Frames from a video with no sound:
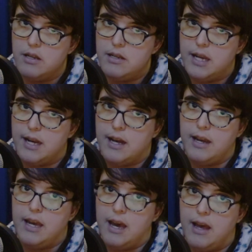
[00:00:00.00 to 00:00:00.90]
did I
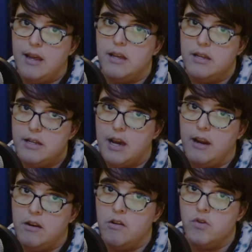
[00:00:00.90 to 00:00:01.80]
get
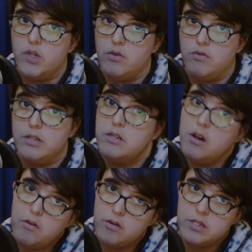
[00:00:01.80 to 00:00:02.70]
diagnosed with
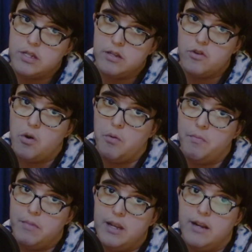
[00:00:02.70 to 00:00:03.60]
Sotos
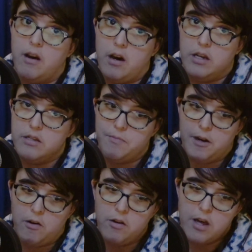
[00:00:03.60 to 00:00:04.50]
syndrome in the
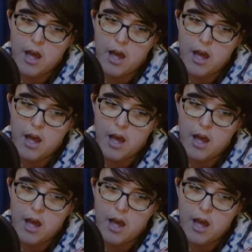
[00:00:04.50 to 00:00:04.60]
hospital,